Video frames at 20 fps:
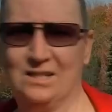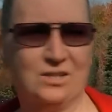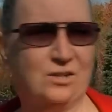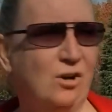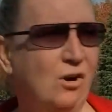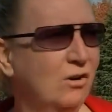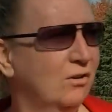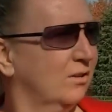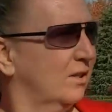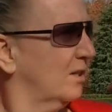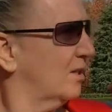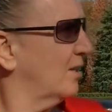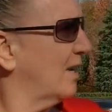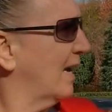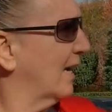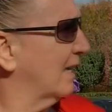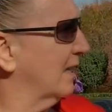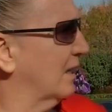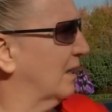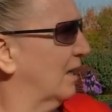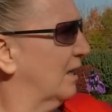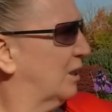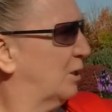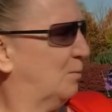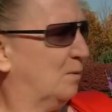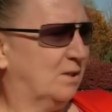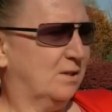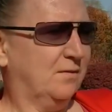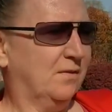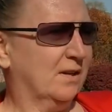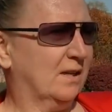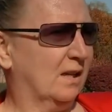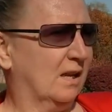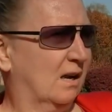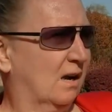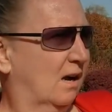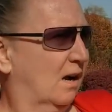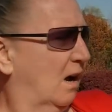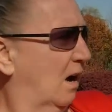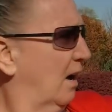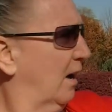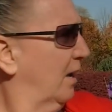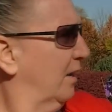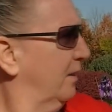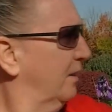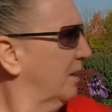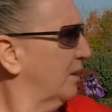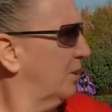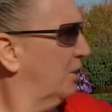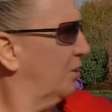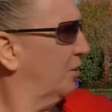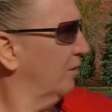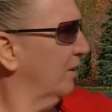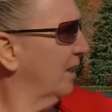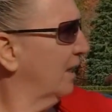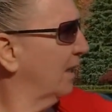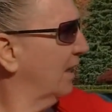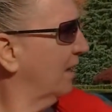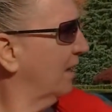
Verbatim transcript: this cul-de-sac and specifically on, on this street